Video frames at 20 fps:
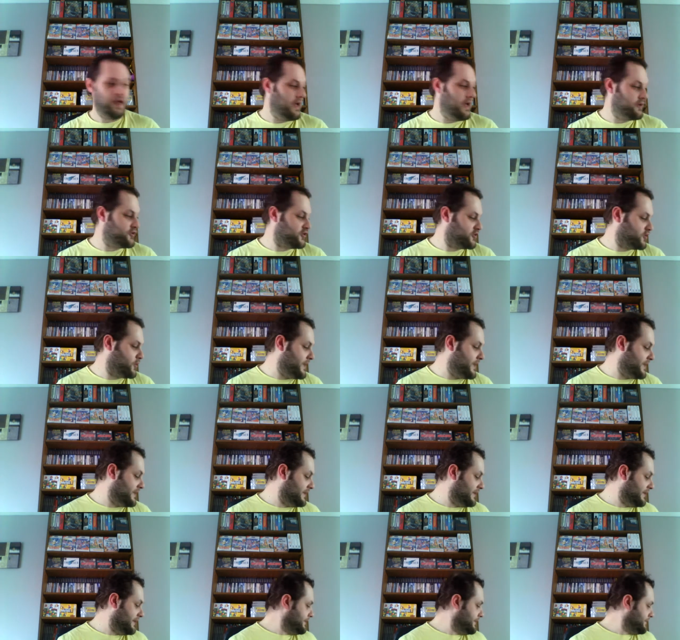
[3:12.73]
I'll just
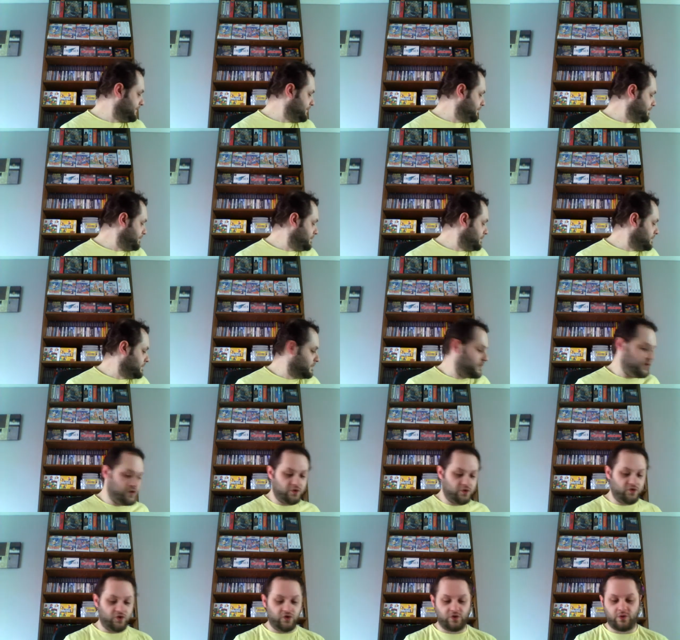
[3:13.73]
quickly,
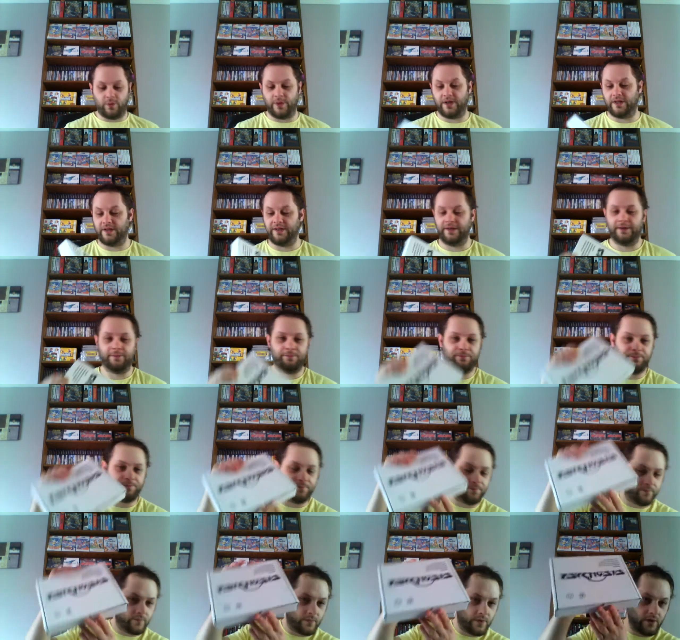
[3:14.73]
got
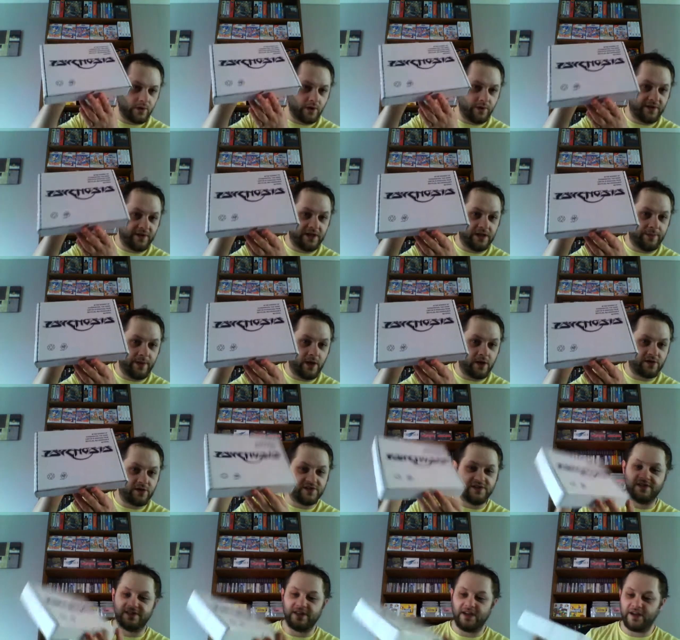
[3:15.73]
the inner
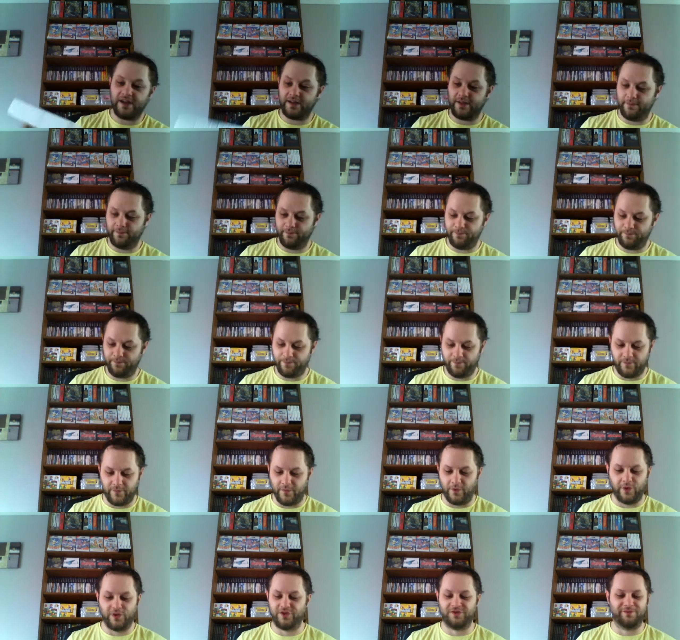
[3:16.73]
box inside.
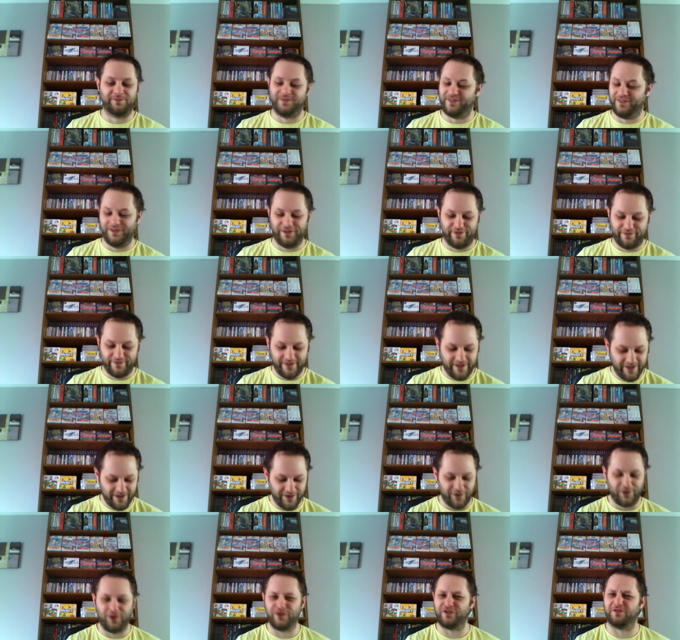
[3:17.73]
Awesome stuff.
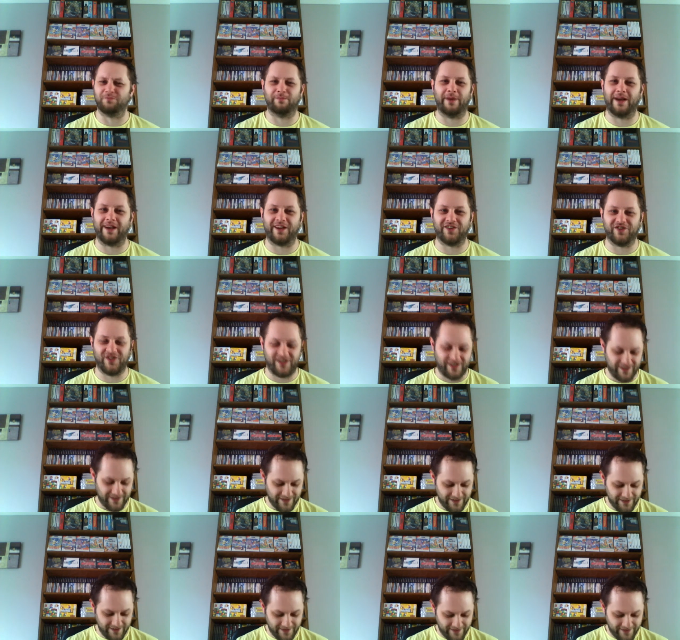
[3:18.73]
Awesome packaging.